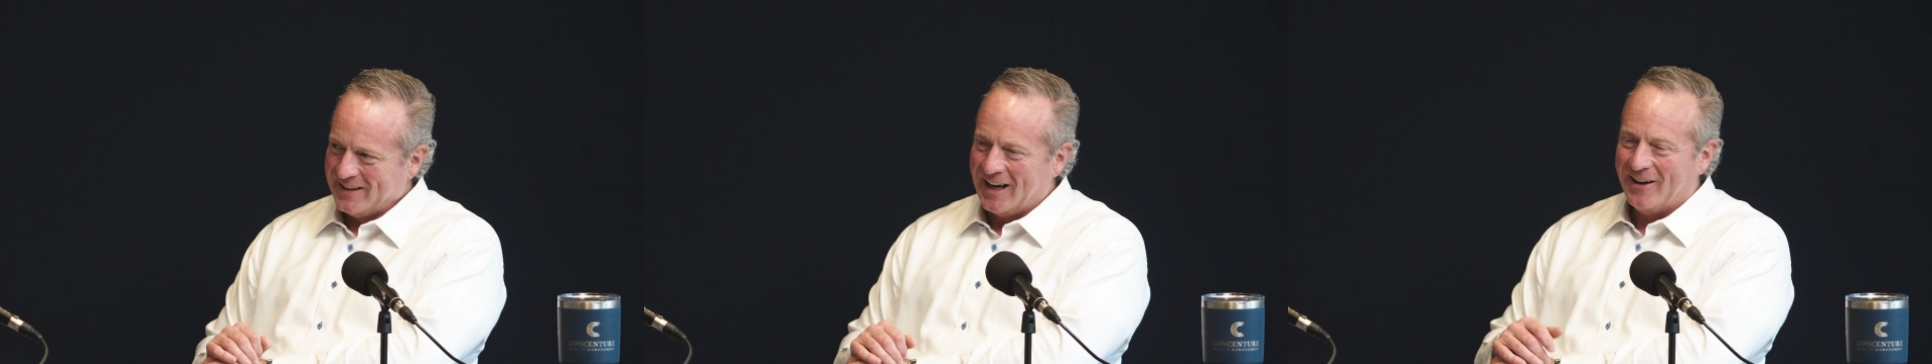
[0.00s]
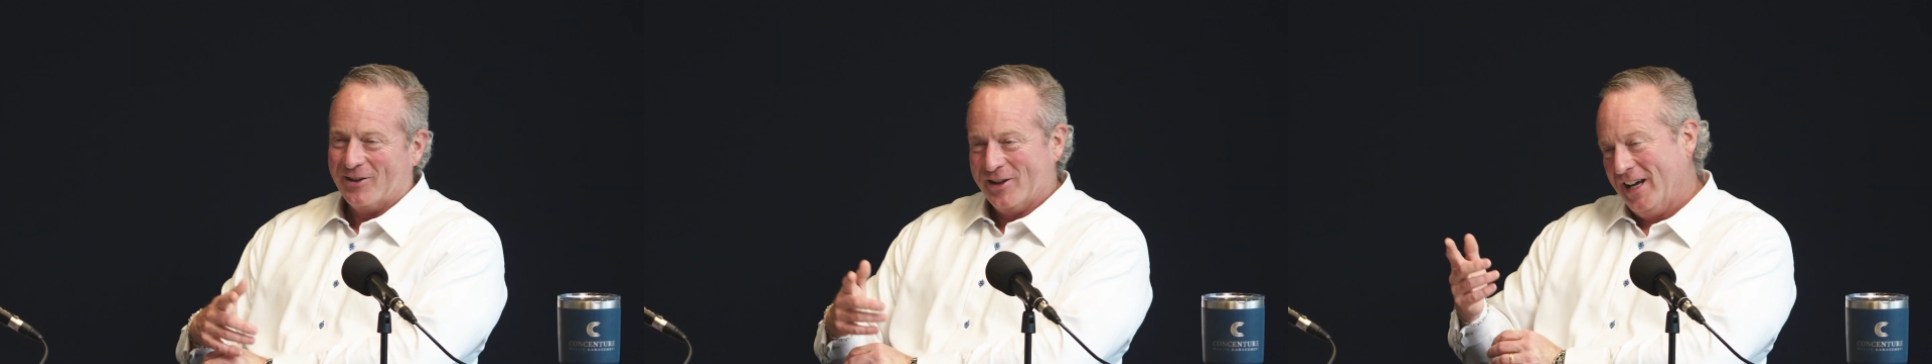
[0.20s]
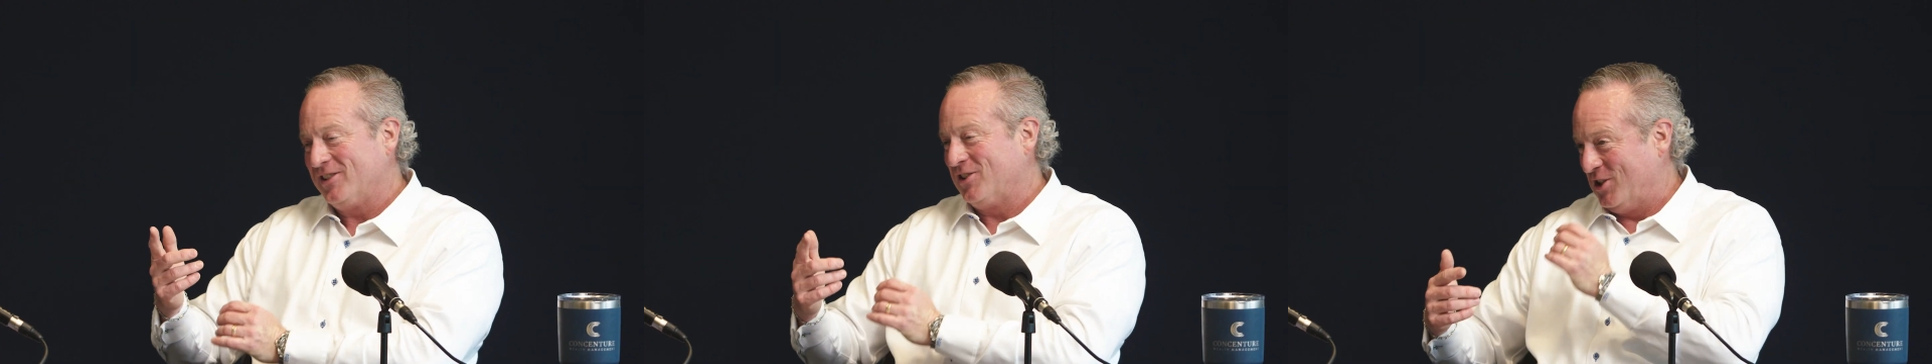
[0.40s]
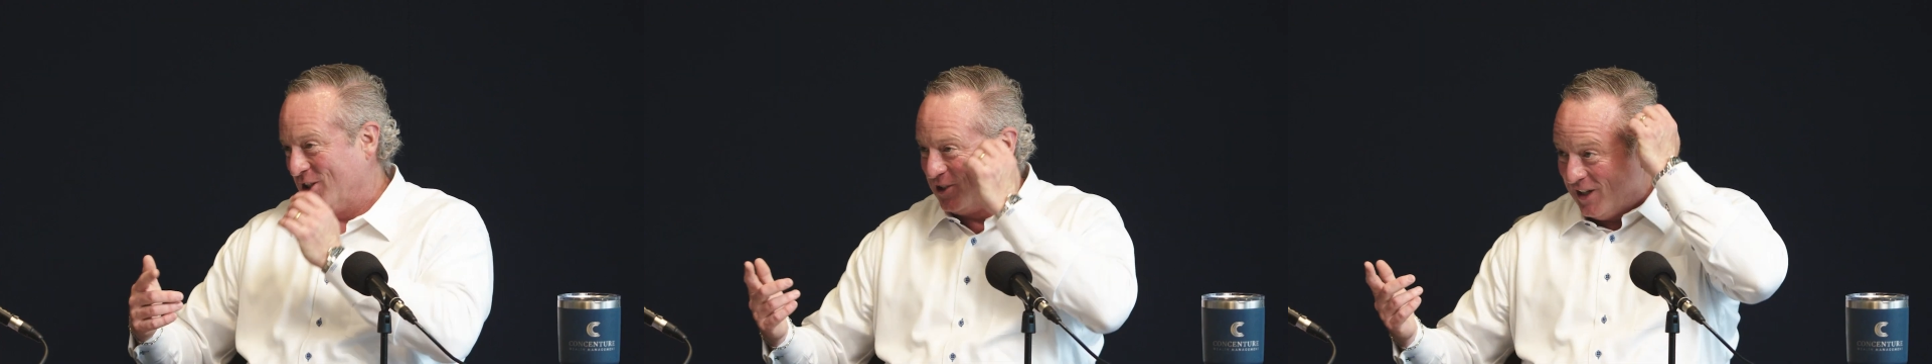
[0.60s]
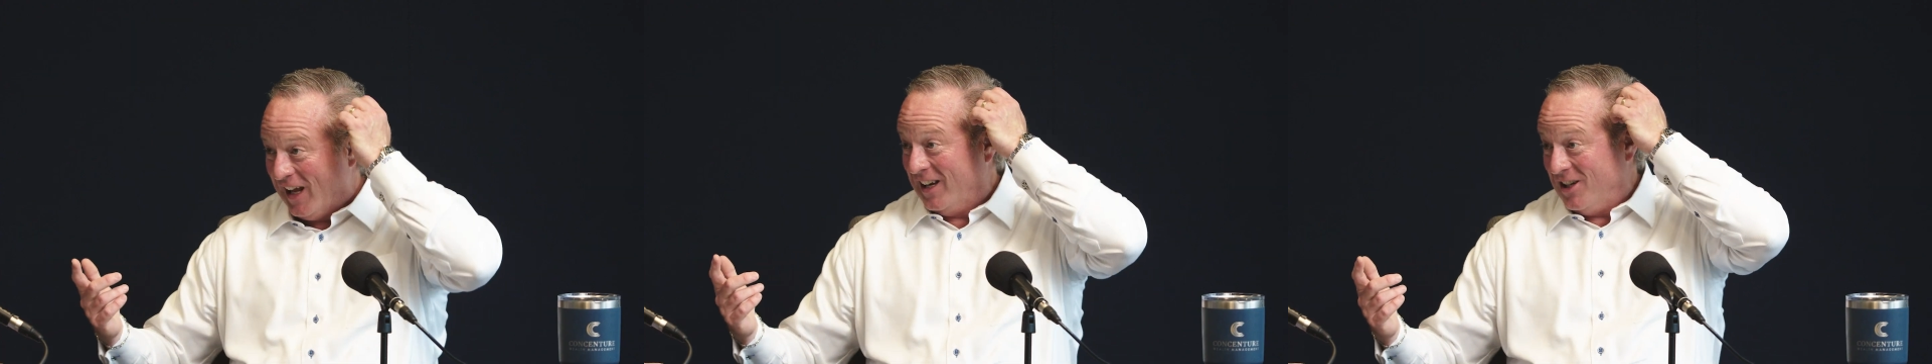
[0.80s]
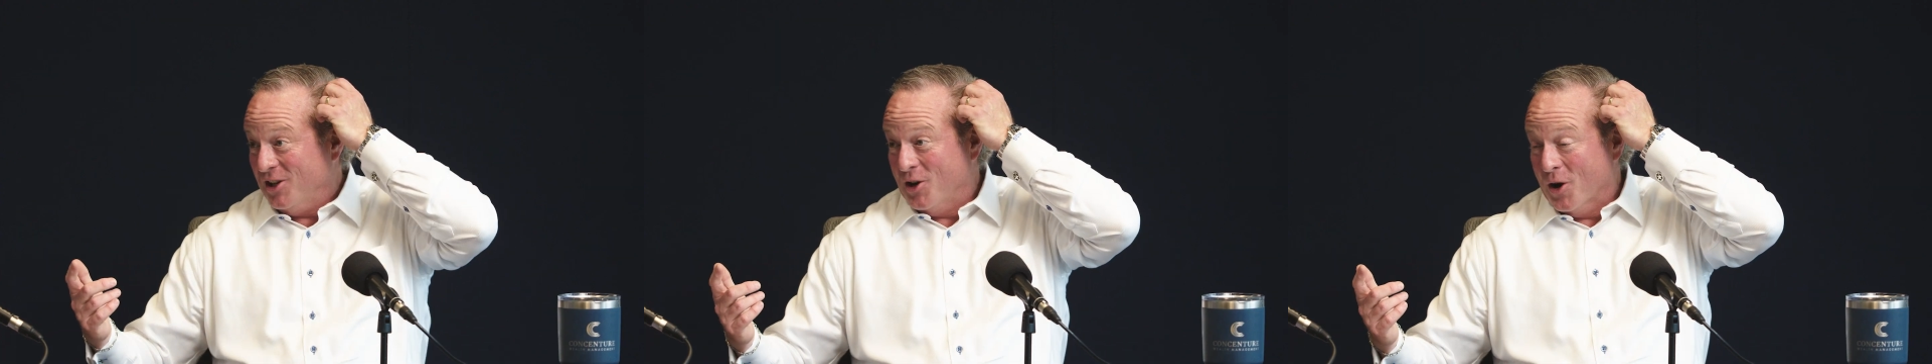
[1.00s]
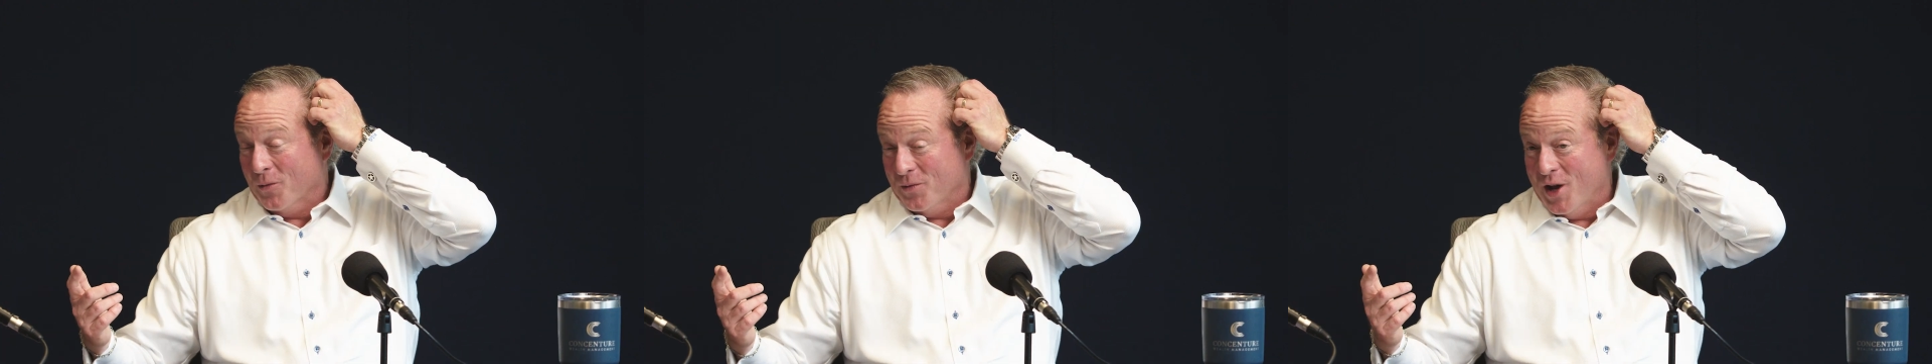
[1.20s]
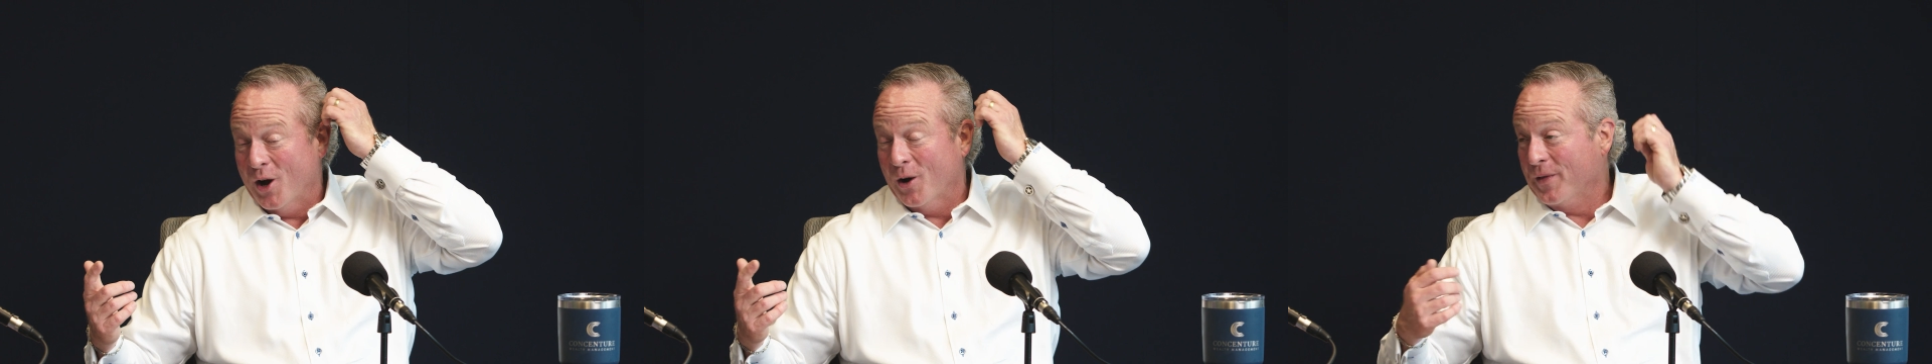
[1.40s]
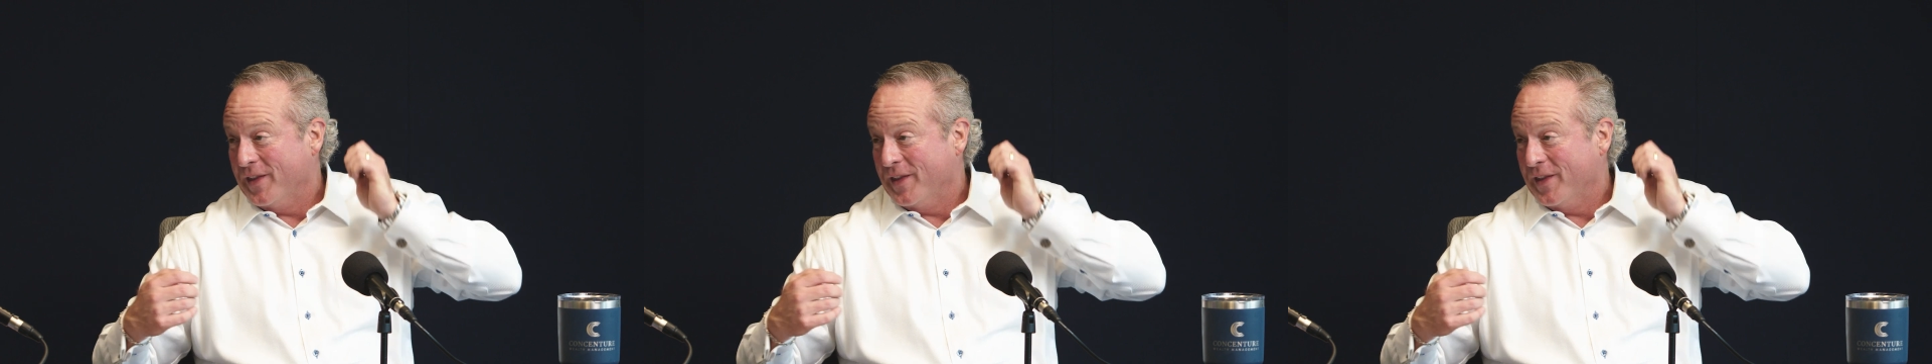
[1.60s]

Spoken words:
Yeah, well, that's just it. You don't know,